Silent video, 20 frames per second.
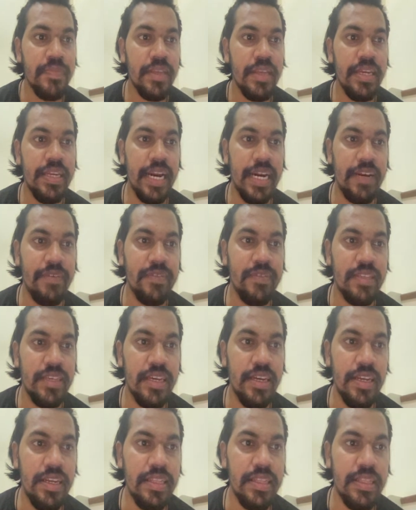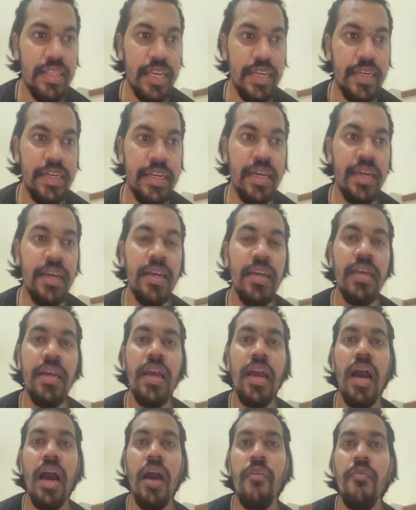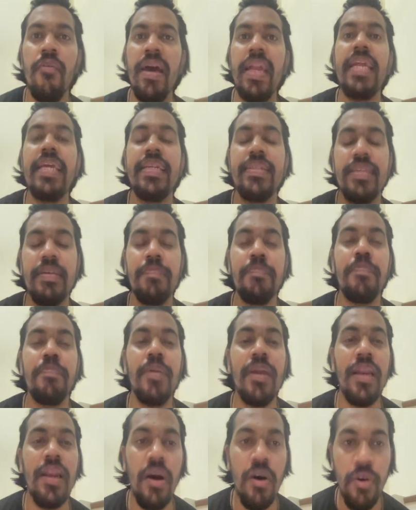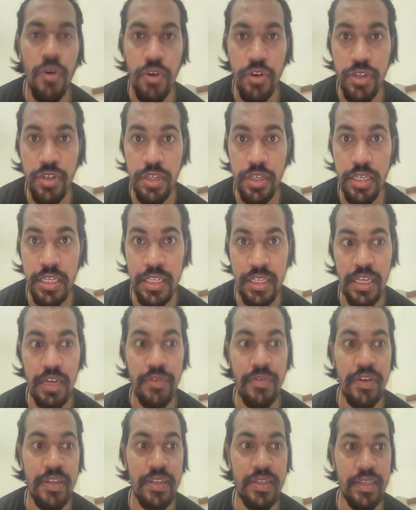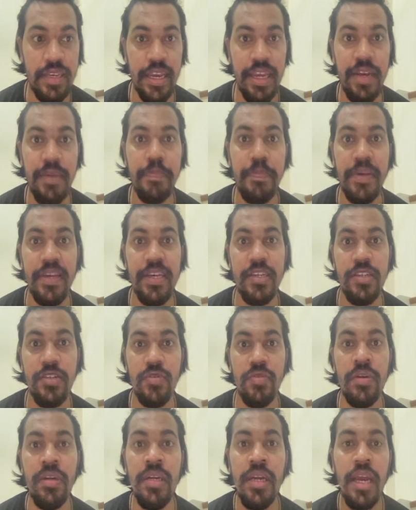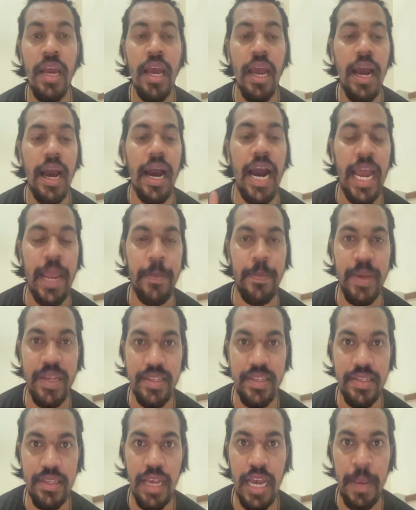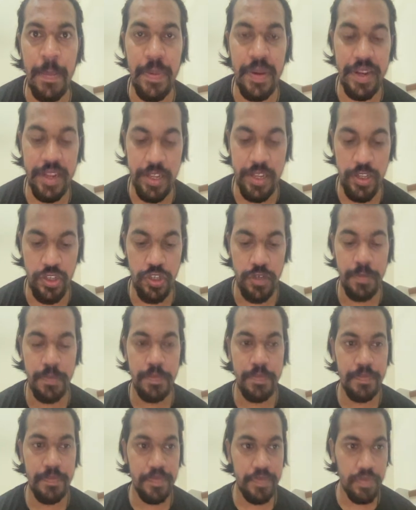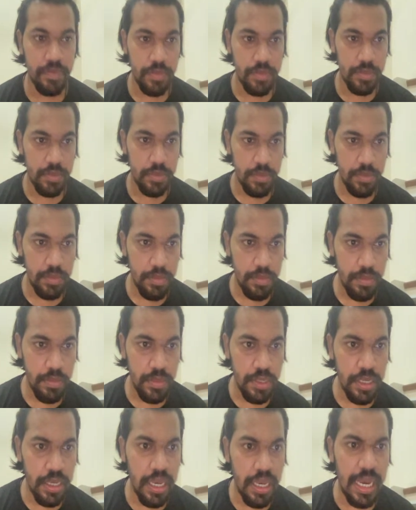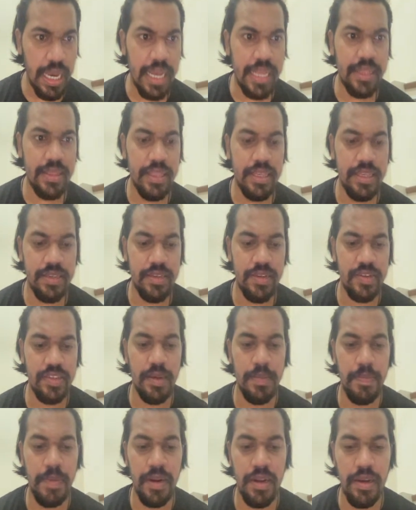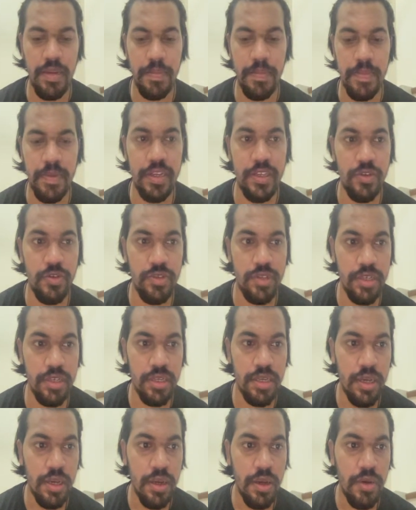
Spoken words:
In active scanning, they did a very simple host discovery scan based on IP range, and this example company is using